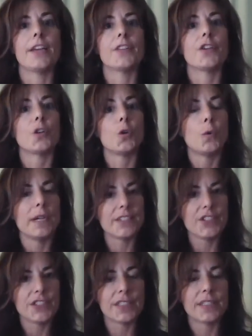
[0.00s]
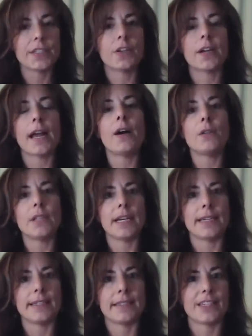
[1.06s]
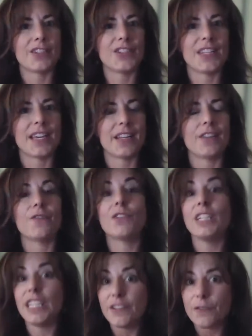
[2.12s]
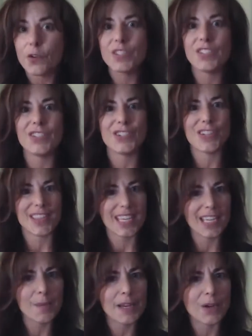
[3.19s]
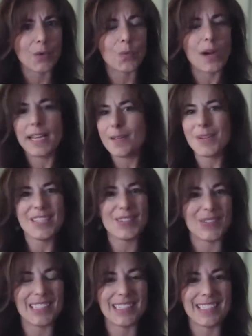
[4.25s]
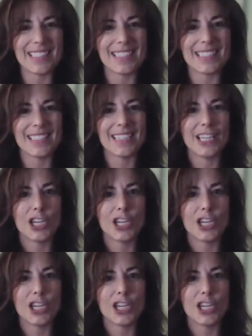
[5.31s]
The questions are outlined such that it really forces you to think about, why am I doing this?